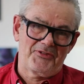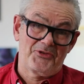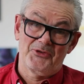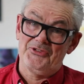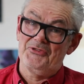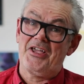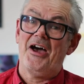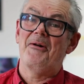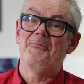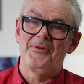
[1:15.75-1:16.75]
of course, you
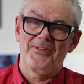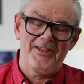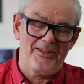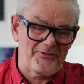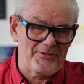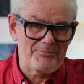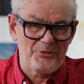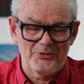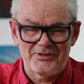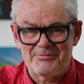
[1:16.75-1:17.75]
come with a lot of
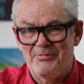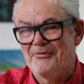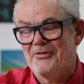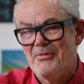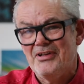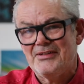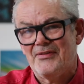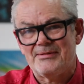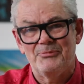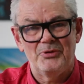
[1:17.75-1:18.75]
importance, but for most
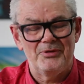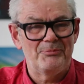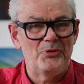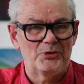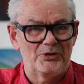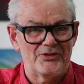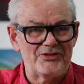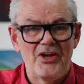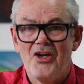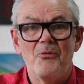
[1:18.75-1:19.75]
of us mortals,